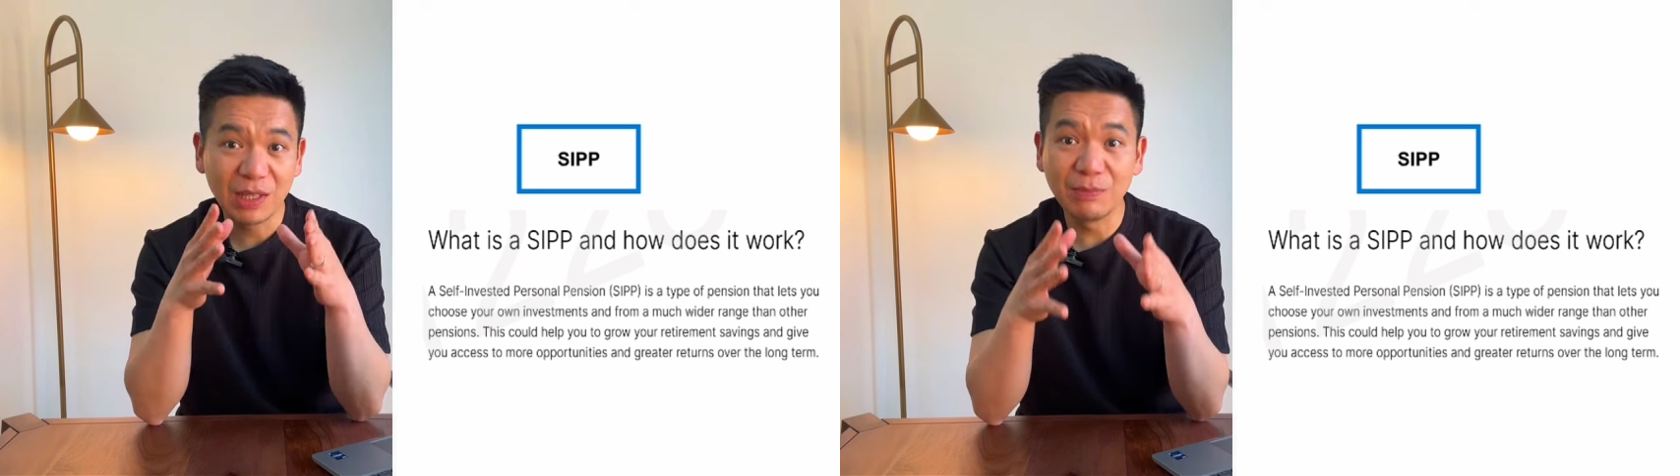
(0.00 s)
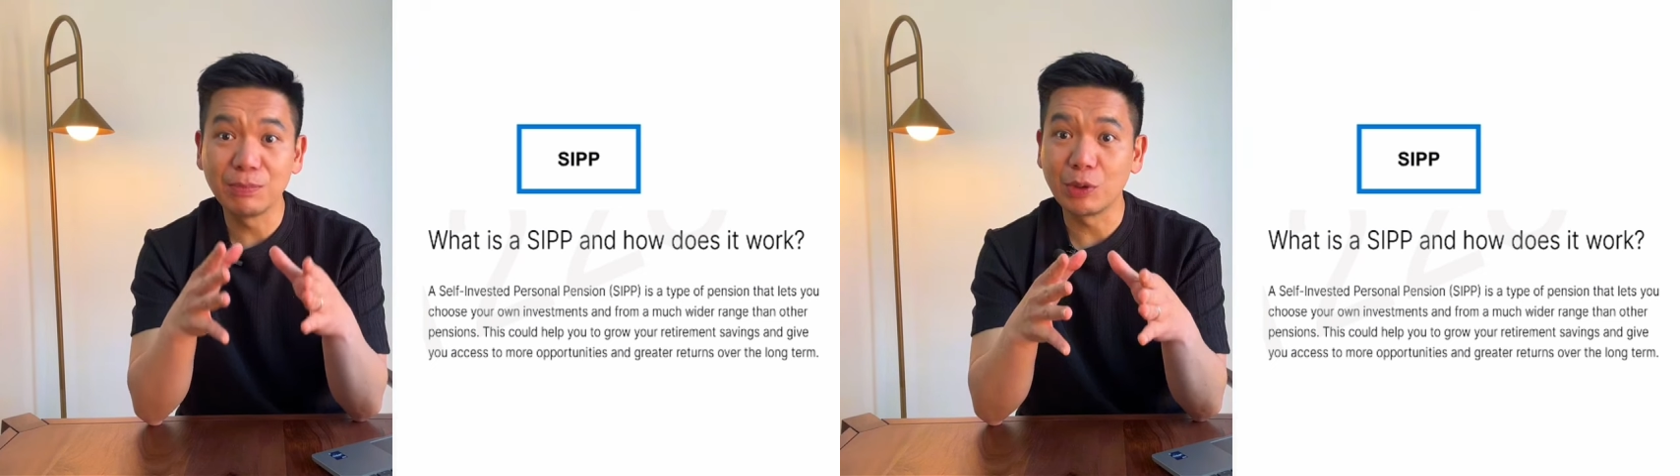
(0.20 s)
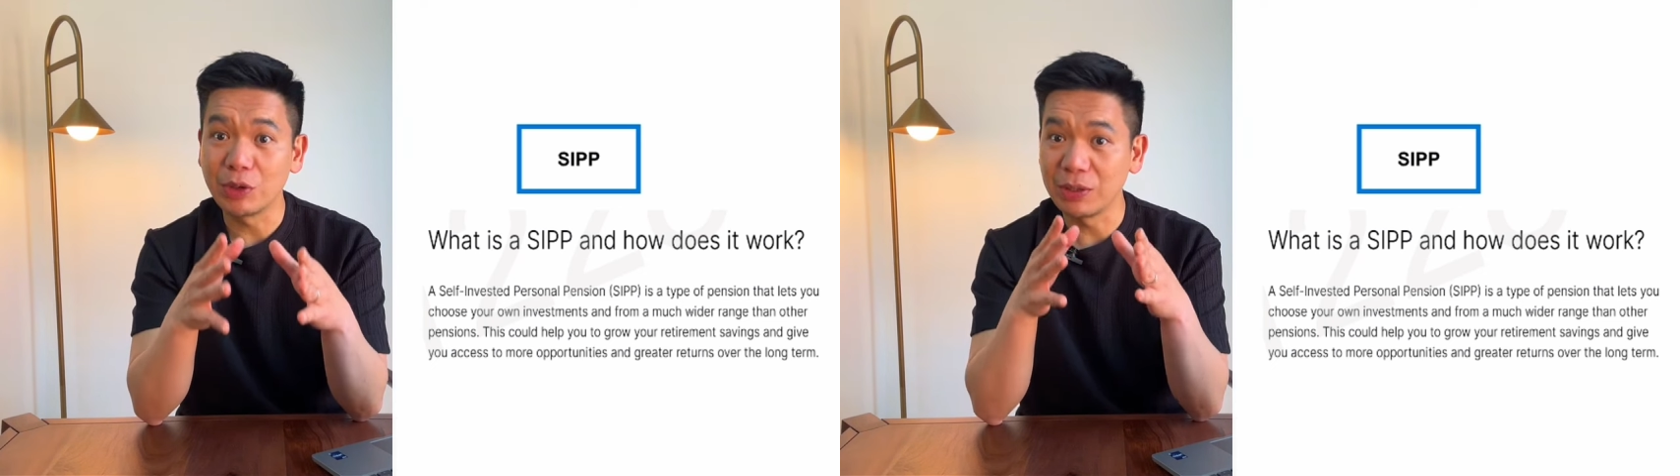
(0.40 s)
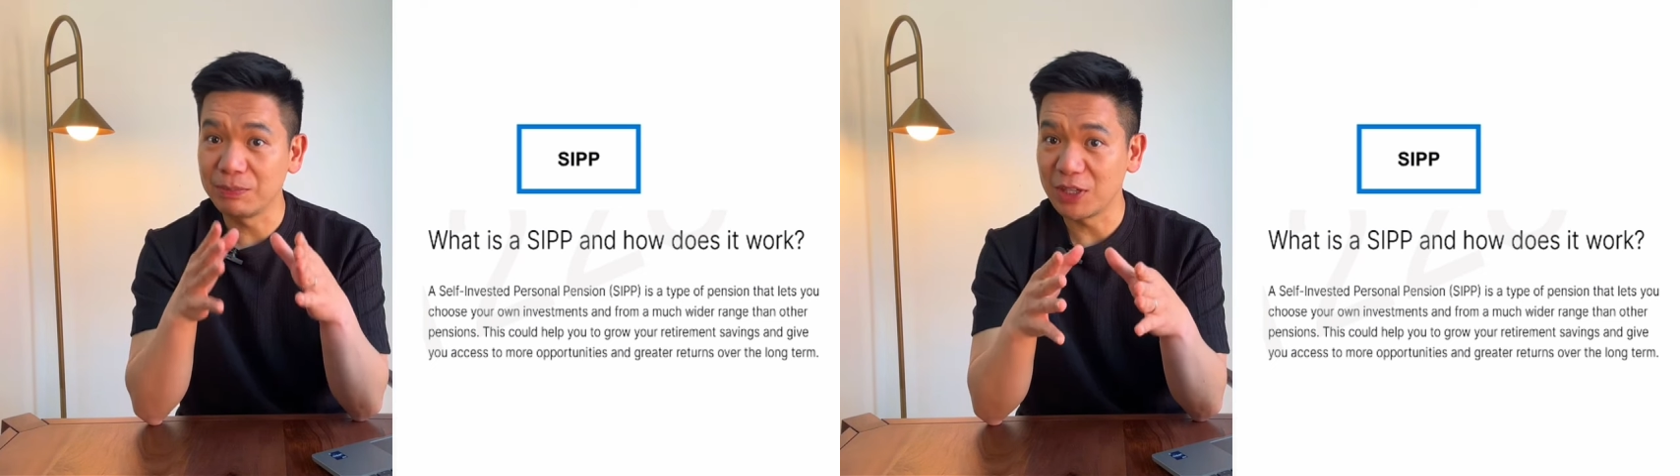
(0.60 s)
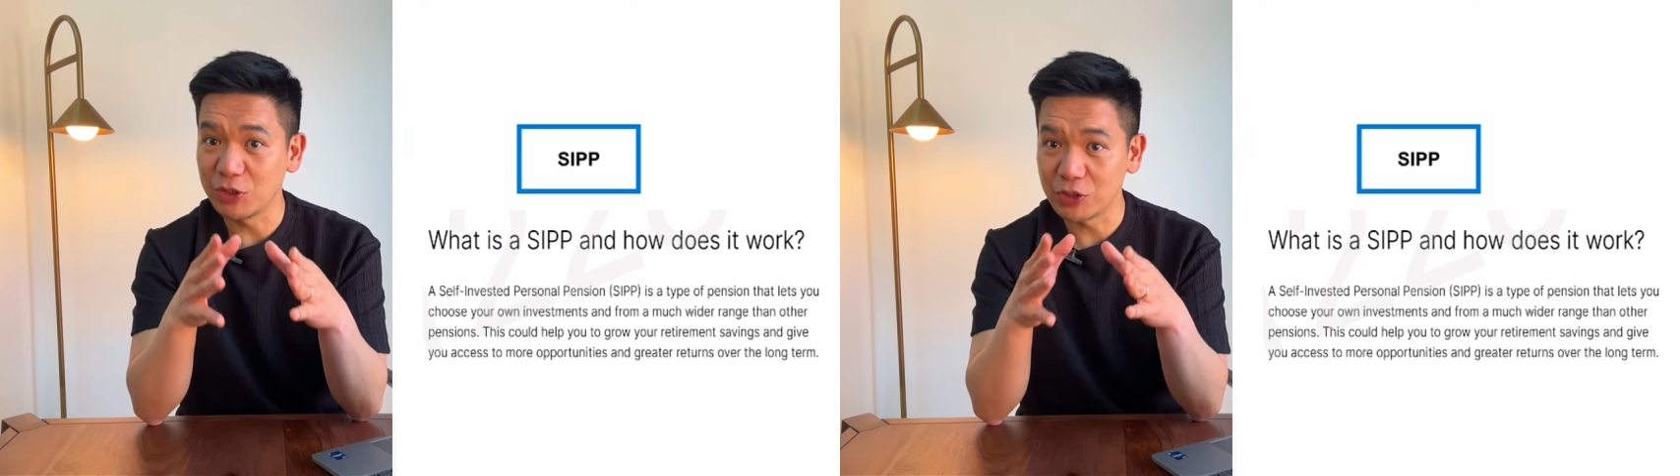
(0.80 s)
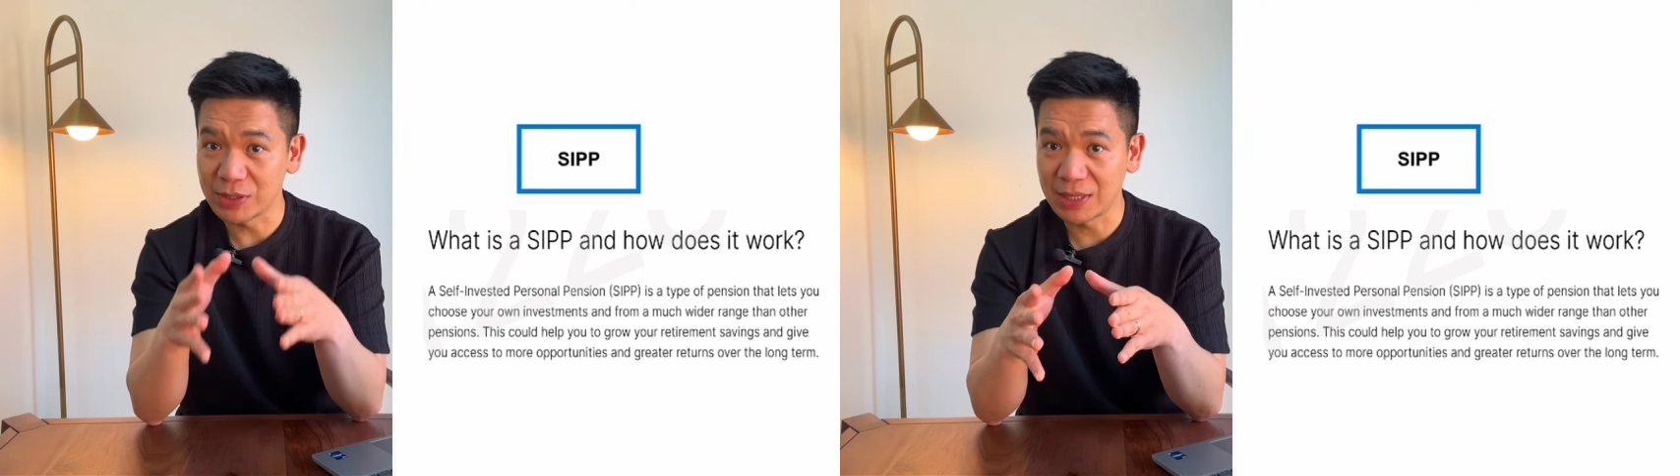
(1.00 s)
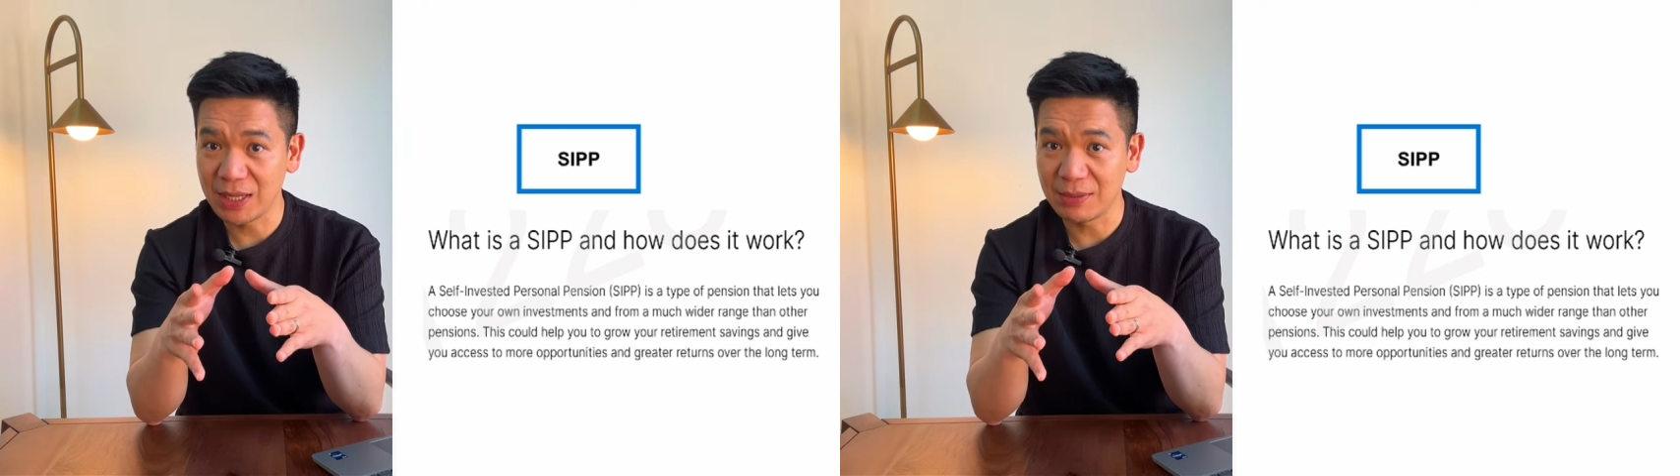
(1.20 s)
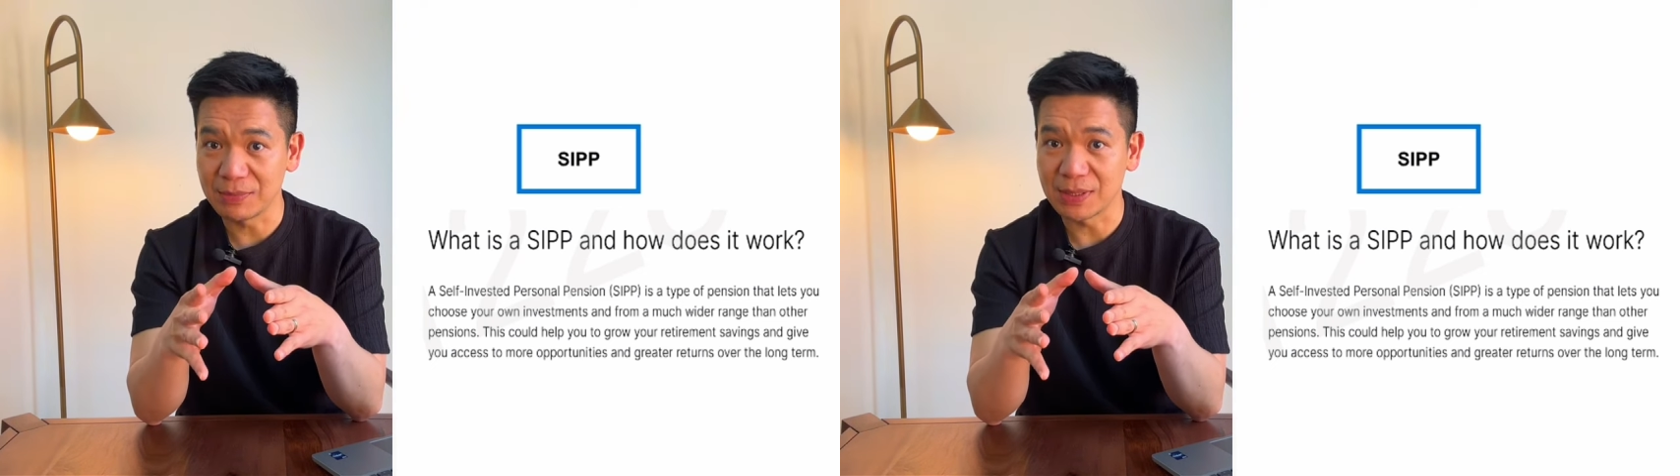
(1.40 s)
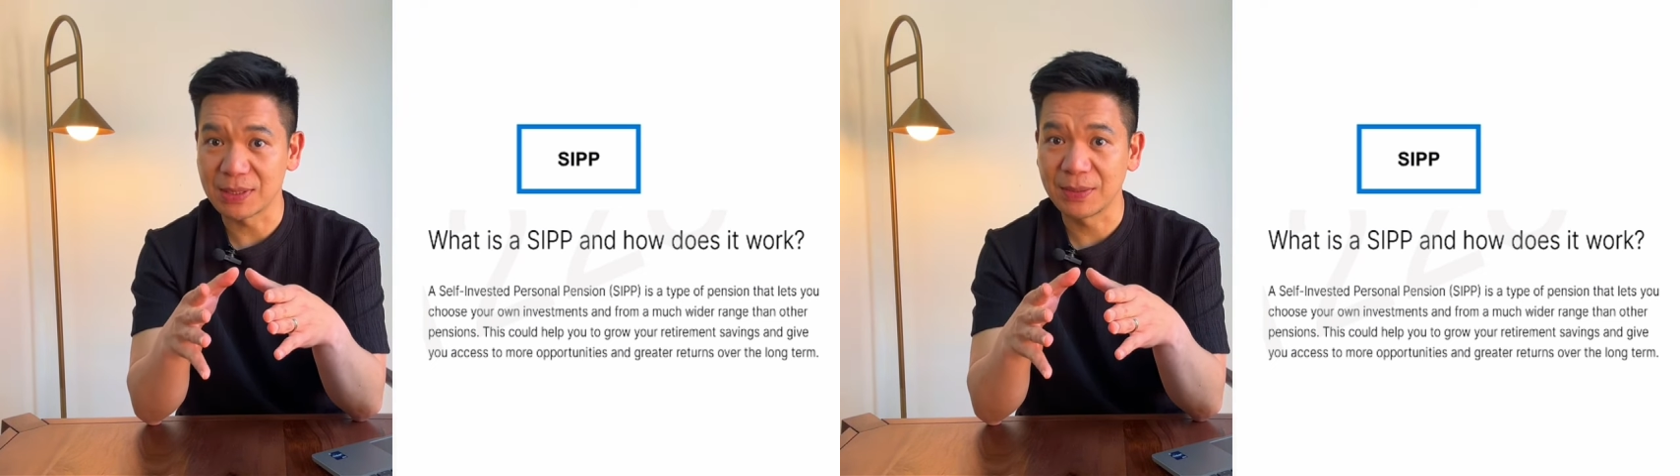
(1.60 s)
employer pension schemes.